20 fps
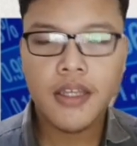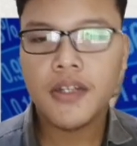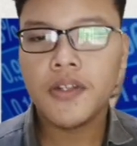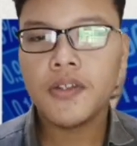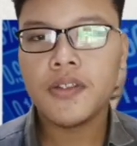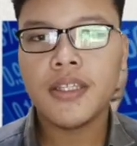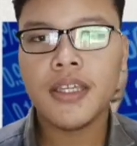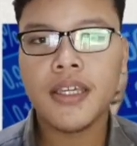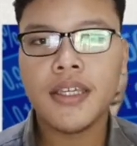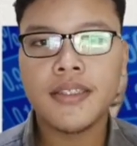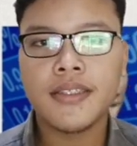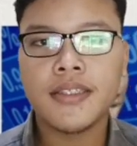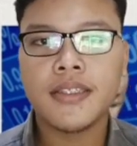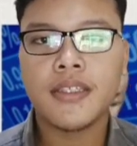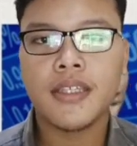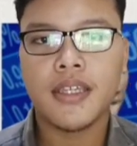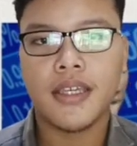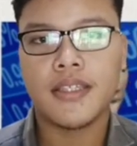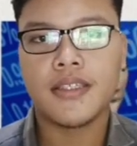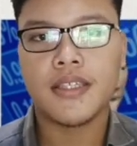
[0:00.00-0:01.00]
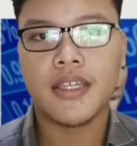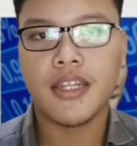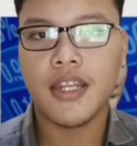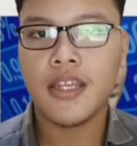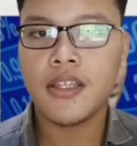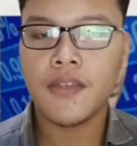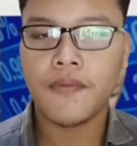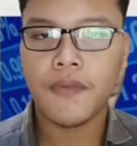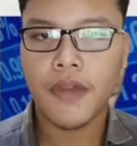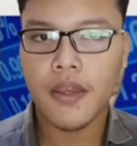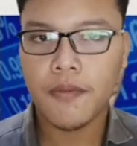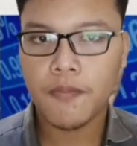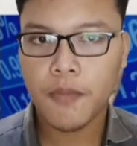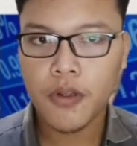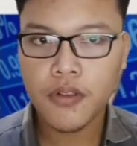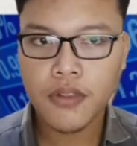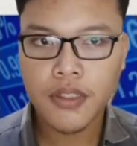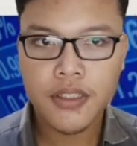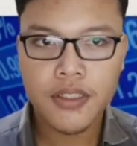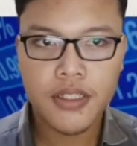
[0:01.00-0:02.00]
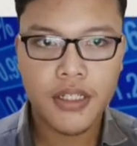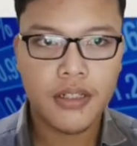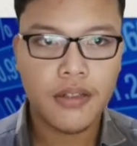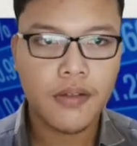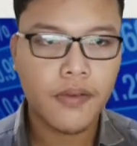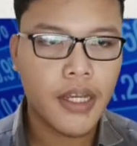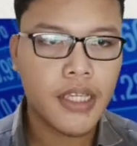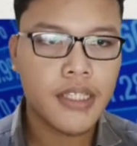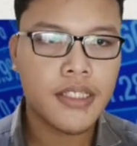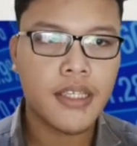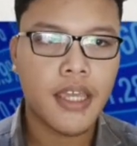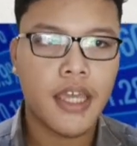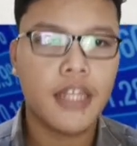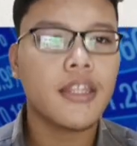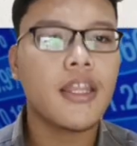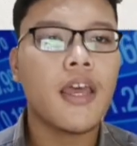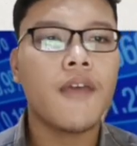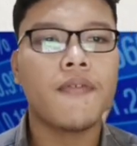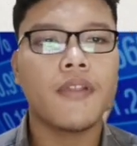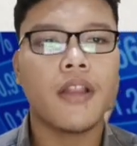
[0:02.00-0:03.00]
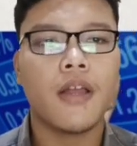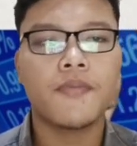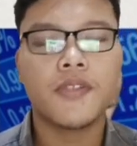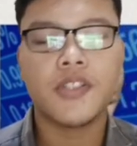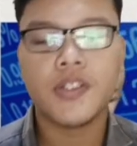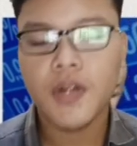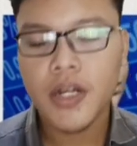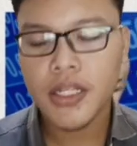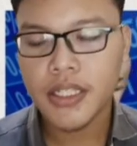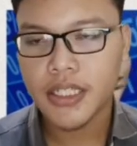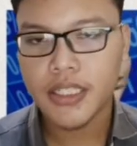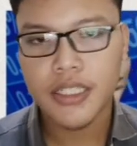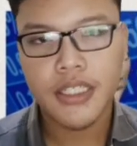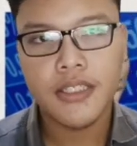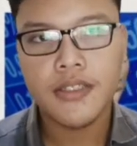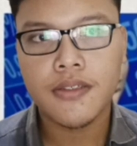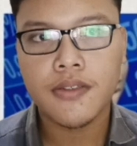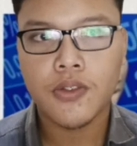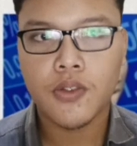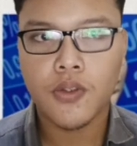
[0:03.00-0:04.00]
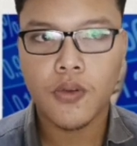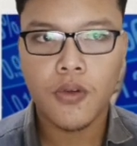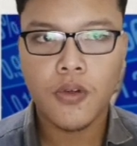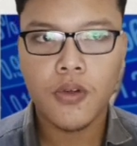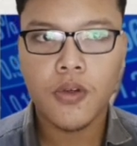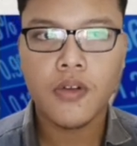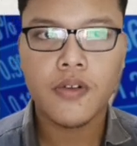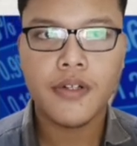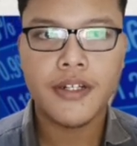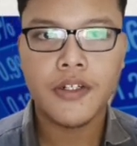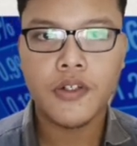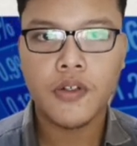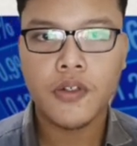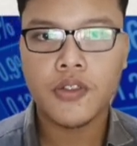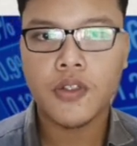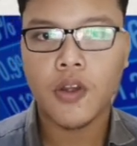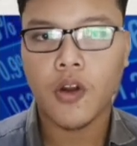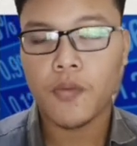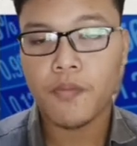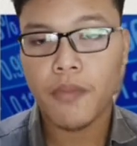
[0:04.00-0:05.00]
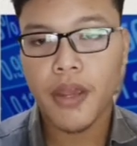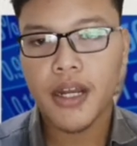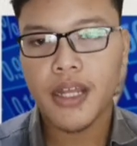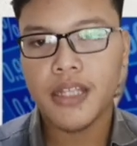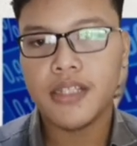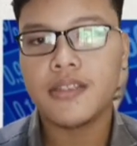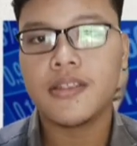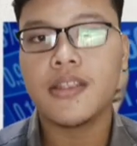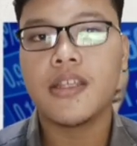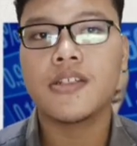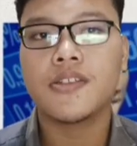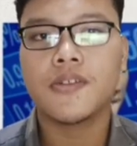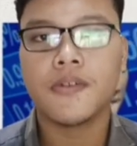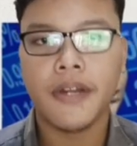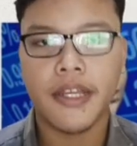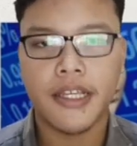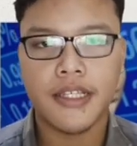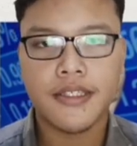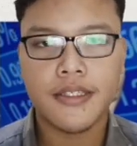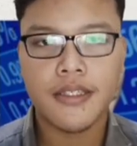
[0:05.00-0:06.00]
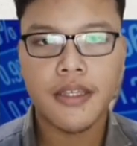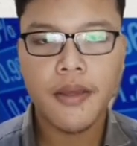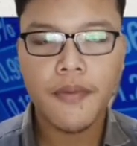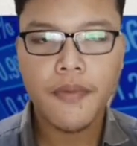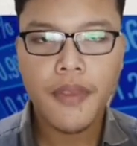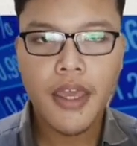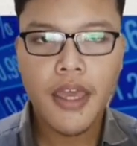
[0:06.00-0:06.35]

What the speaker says: Duties is identify potential risks and develop strategies to reduce or manage these risks.